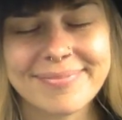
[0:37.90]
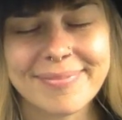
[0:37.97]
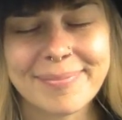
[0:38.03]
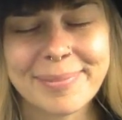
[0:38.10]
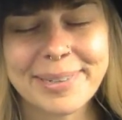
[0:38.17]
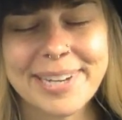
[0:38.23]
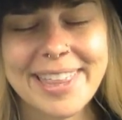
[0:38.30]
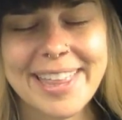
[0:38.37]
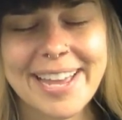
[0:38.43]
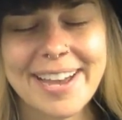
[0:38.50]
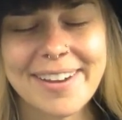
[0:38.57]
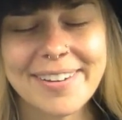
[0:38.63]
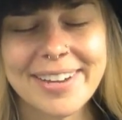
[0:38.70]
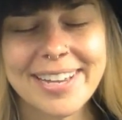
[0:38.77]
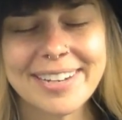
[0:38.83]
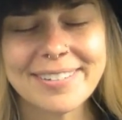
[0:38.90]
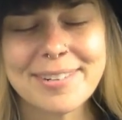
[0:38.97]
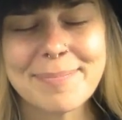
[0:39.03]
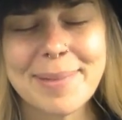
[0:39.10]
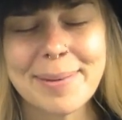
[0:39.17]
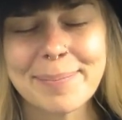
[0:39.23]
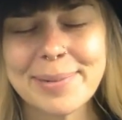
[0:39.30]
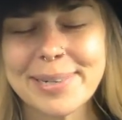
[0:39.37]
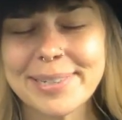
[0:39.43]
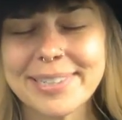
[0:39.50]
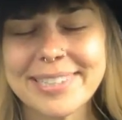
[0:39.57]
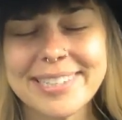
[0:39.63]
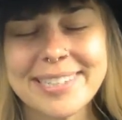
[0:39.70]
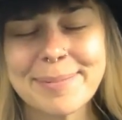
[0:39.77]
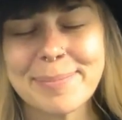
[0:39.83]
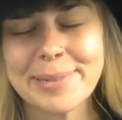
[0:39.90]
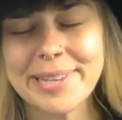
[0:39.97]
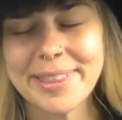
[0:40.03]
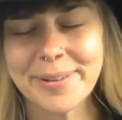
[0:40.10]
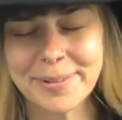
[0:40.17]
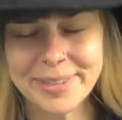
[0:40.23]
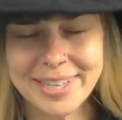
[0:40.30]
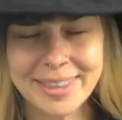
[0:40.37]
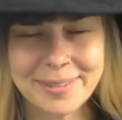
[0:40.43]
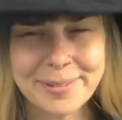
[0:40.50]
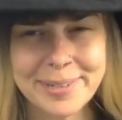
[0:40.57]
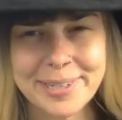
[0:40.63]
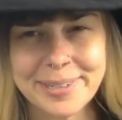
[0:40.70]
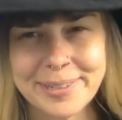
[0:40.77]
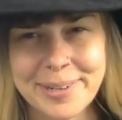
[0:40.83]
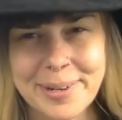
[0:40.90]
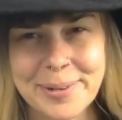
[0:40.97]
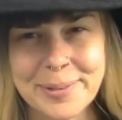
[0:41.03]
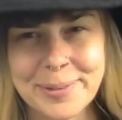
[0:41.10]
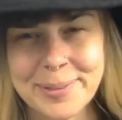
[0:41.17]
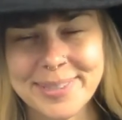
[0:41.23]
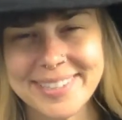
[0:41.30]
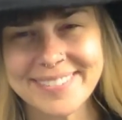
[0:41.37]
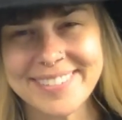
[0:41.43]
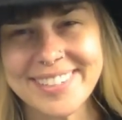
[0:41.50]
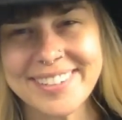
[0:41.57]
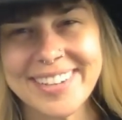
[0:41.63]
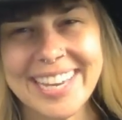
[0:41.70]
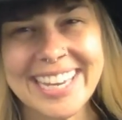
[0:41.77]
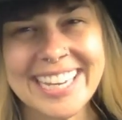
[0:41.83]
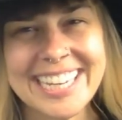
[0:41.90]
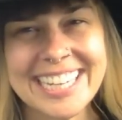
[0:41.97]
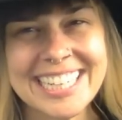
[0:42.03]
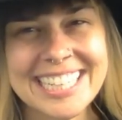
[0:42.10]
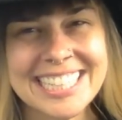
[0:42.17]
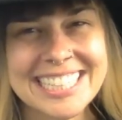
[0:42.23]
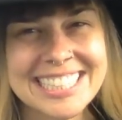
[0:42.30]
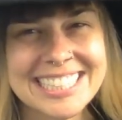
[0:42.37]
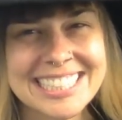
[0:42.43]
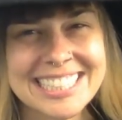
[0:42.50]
Breathe out and remember to breathe only through your nose if you can.